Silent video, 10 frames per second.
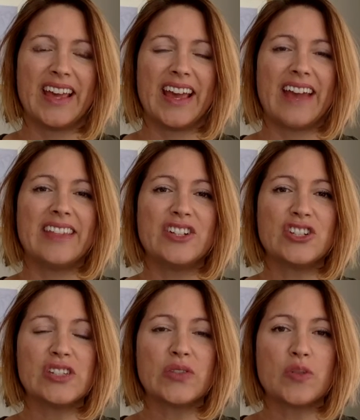And then,
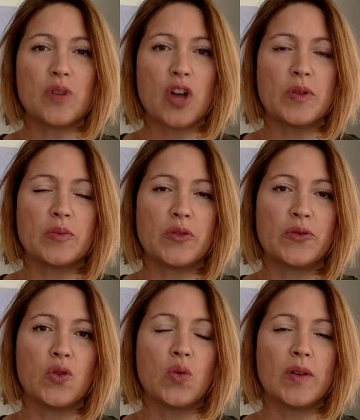just for a moment
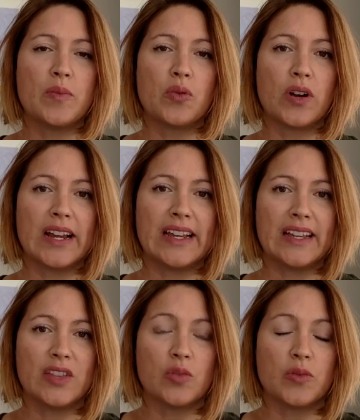before we
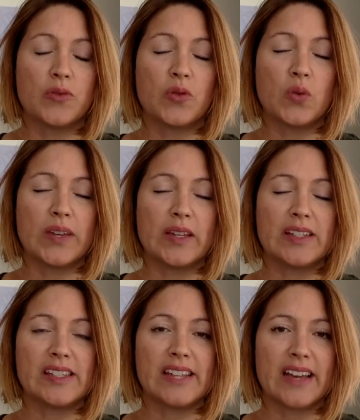breathe or before we
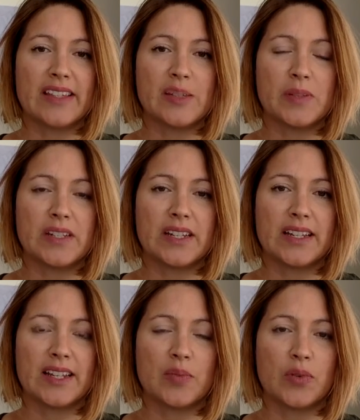start this
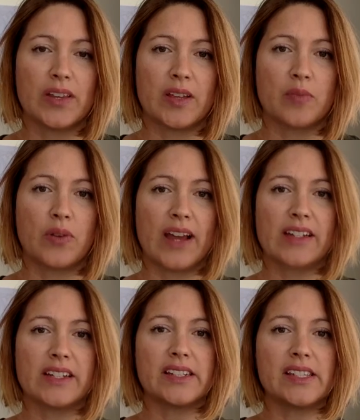particular breathing
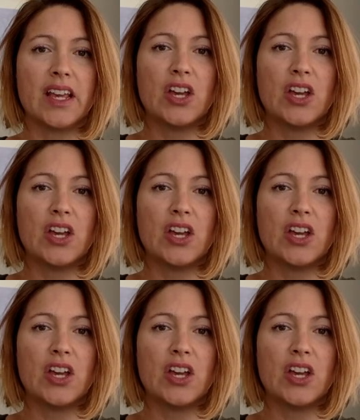practice,